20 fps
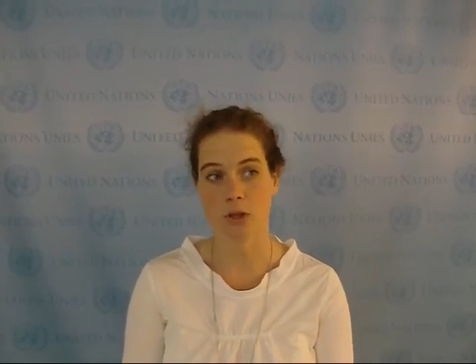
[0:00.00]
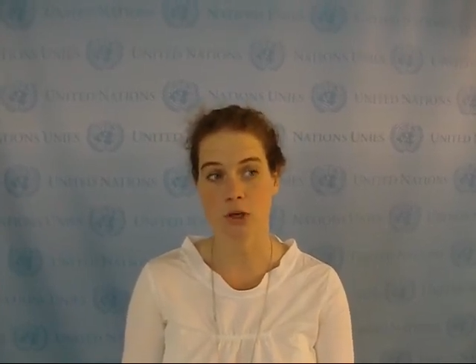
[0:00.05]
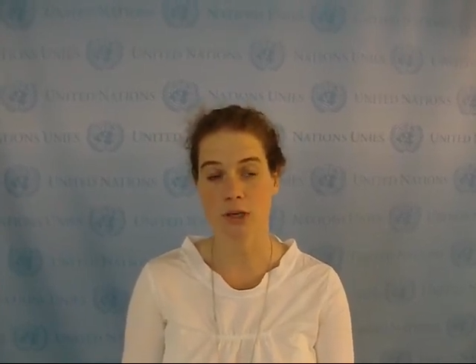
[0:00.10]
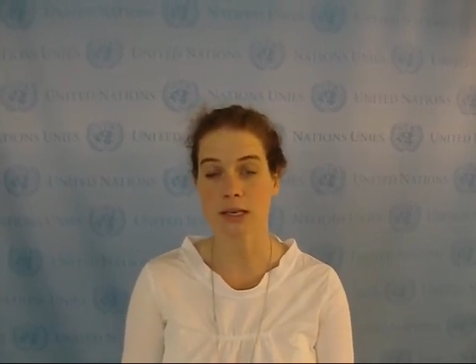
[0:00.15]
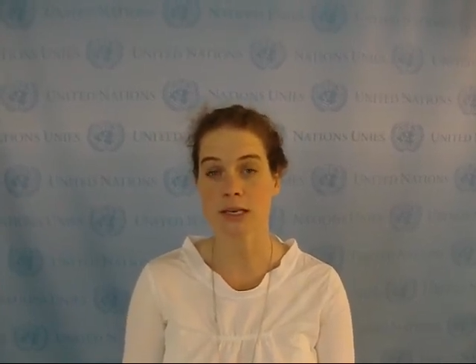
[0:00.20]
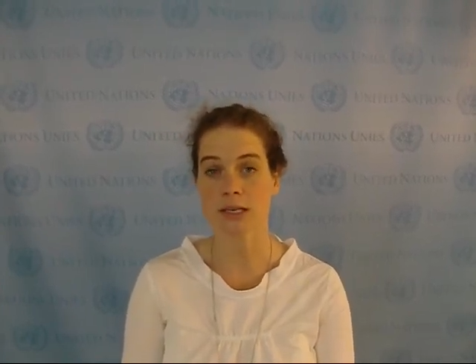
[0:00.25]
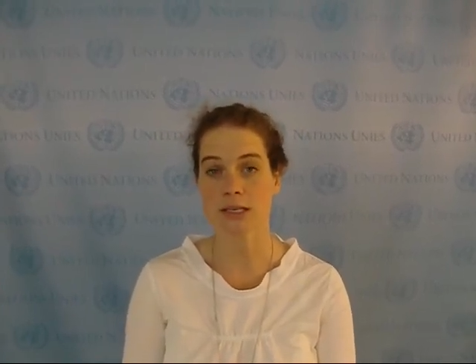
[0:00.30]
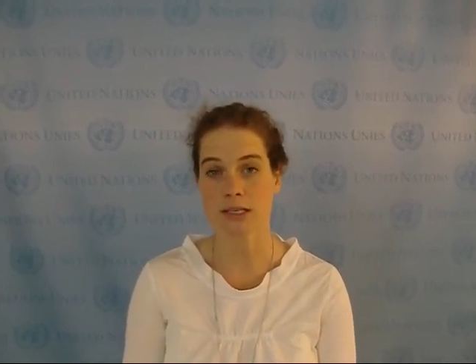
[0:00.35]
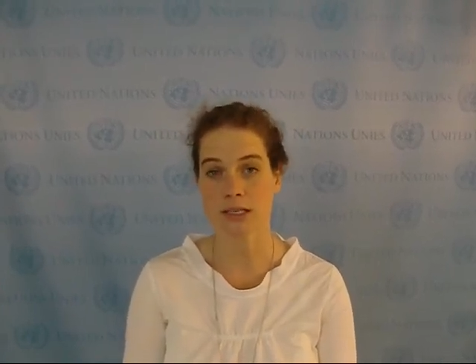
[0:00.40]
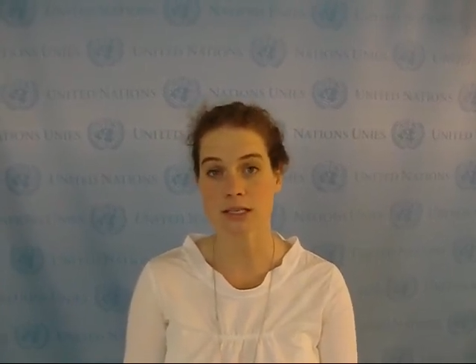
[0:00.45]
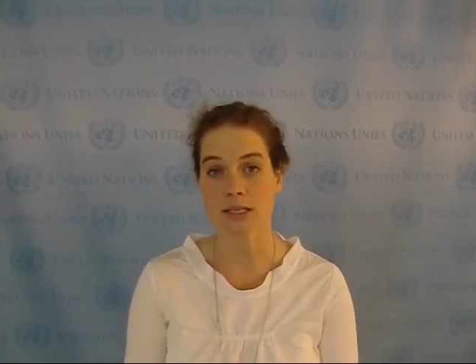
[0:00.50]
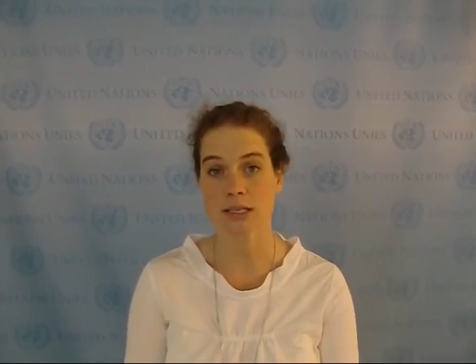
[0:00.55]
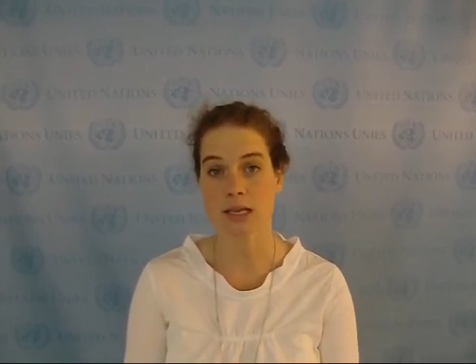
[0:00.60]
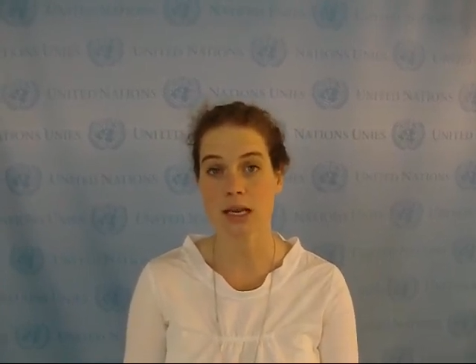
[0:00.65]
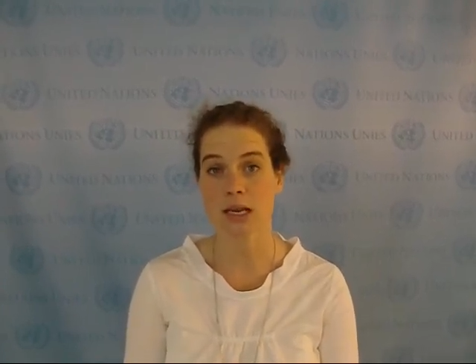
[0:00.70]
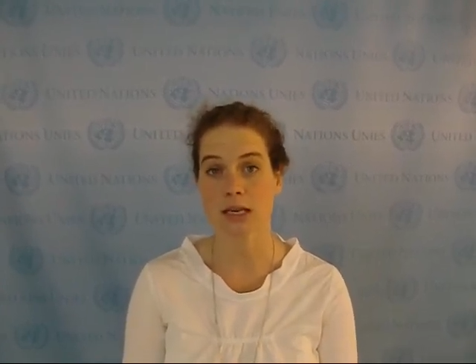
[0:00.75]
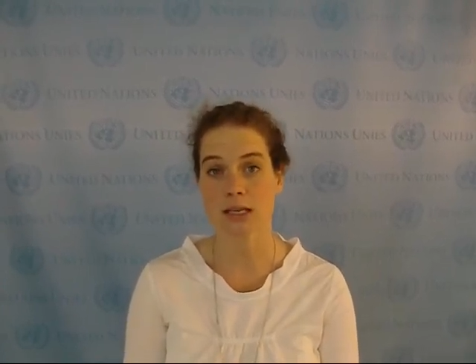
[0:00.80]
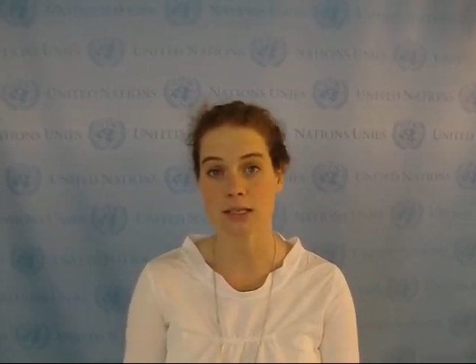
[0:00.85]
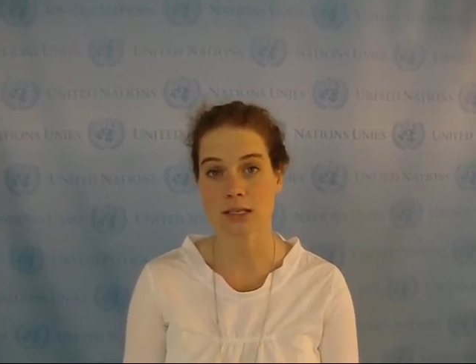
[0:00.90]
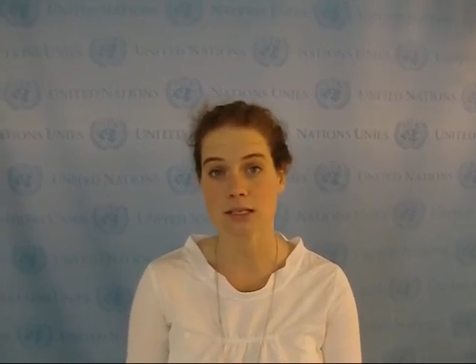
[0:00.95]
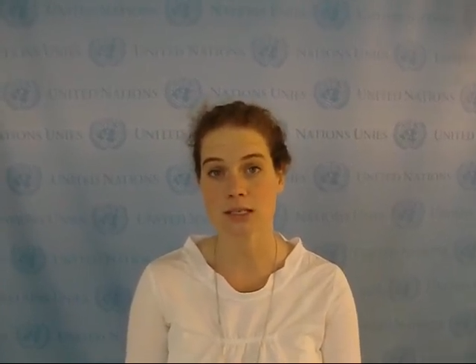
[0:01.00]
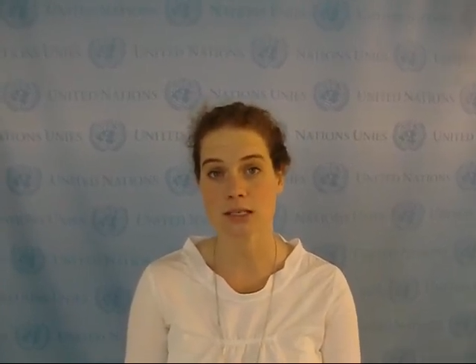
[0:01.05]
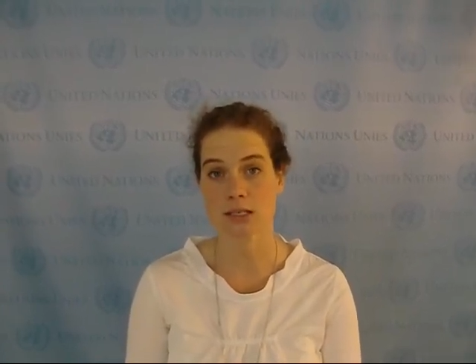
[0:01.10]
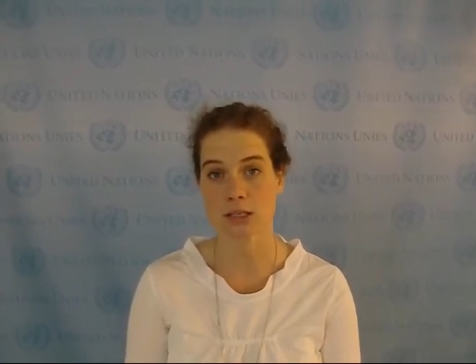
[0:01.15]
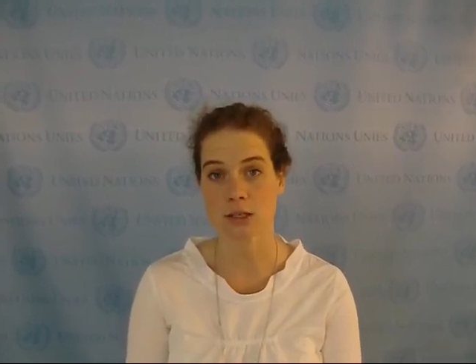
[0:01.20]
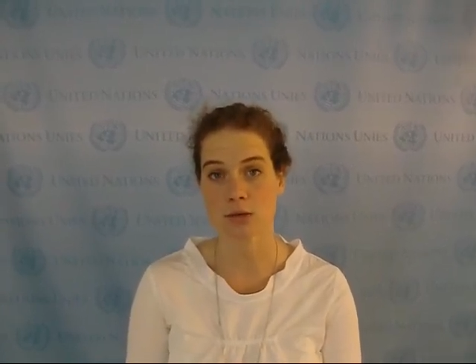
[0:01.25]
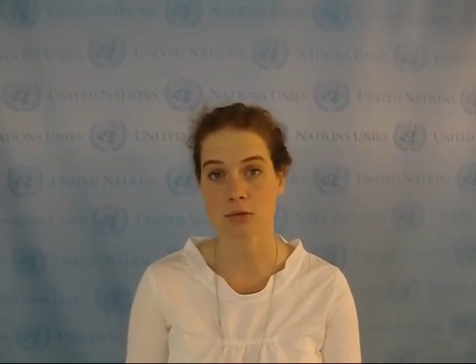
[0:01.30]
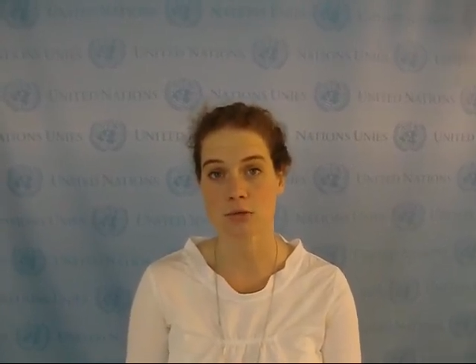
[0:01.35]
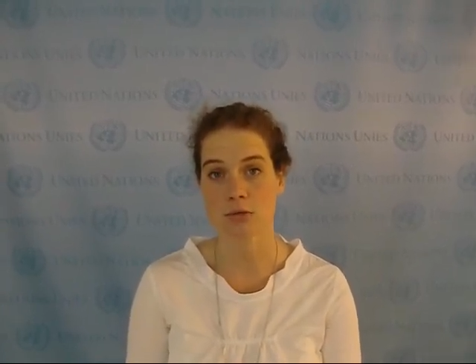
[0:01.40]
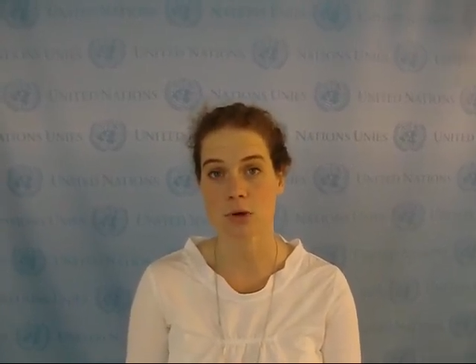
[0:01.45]
looking to states
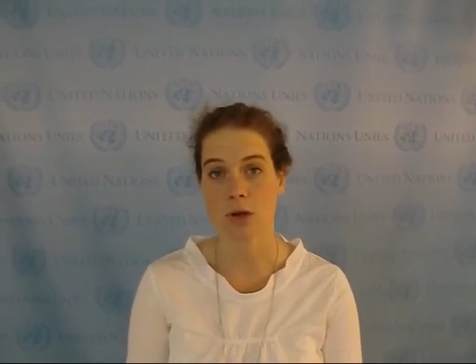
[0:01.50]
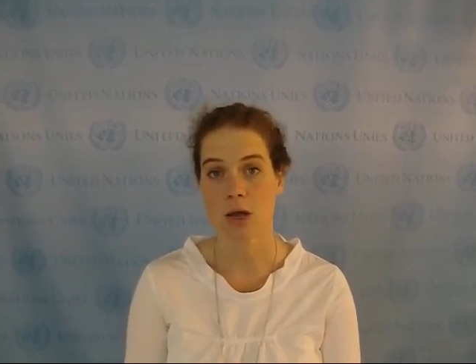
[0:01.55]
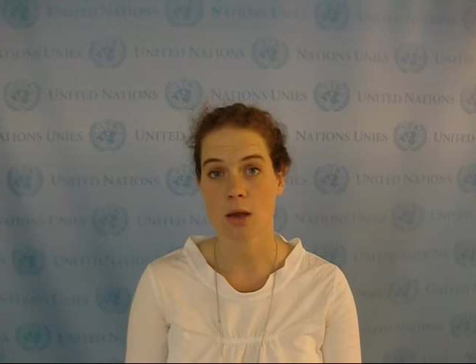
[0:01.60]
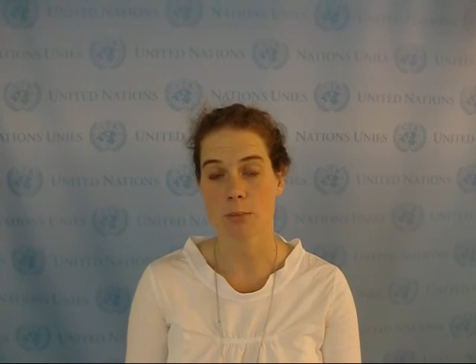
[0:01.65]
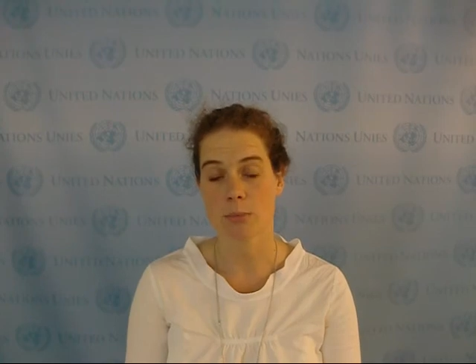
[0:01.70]
to